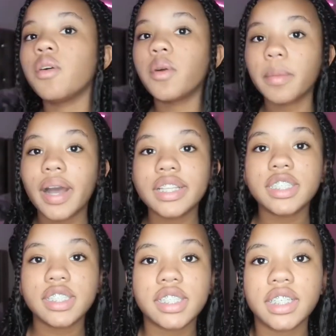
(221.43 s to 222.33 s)
We're about to
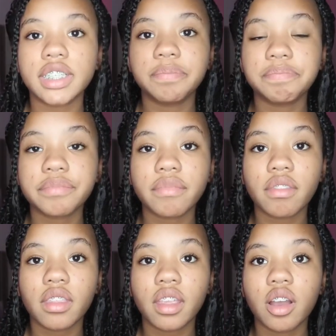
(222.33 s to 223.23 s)
see
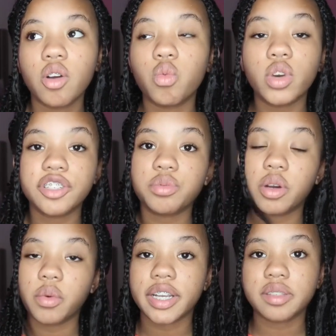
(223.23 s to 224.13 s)
which
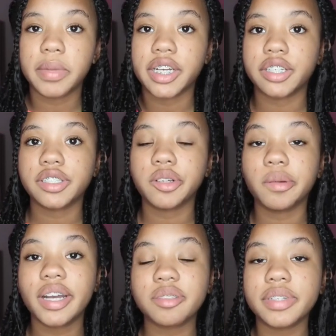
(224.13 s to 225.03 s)
one works better. So we're
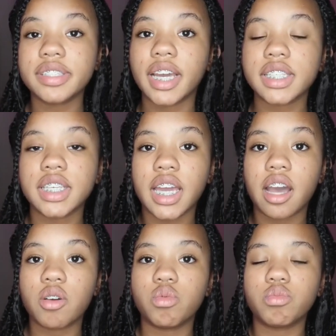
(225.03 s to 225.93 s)
about to be testing
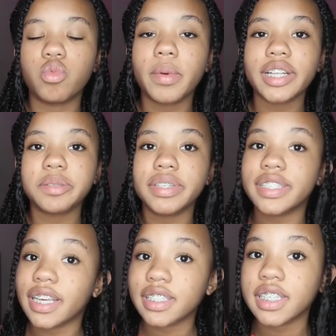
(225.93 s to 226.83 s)

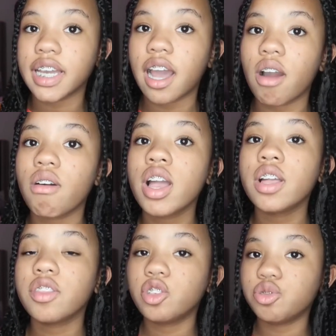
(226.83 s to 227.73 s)
out
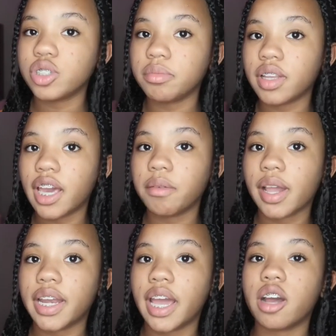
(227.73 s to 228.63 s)
the dream light
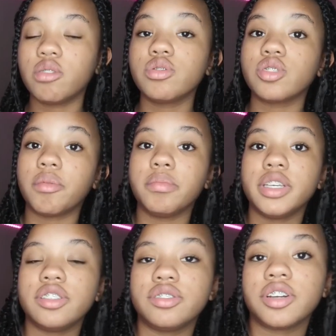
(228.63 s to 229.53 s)
right now. So I'm
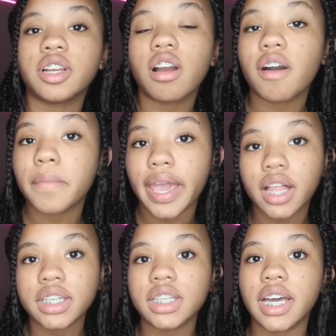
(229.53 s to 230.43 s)
gonna be turning off my
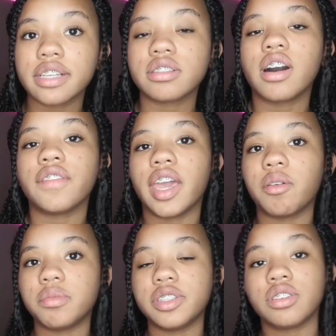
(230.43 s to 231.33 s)
LED lights off, and I'm
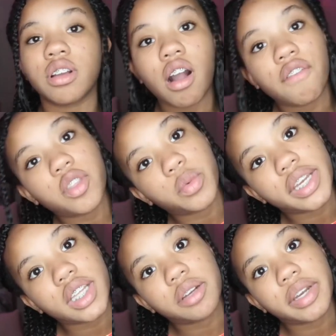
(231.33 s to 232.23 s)
gonna be turning off the
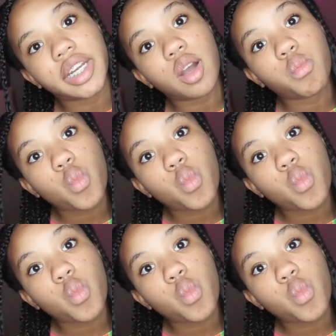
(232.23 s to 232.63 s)
ring light right now.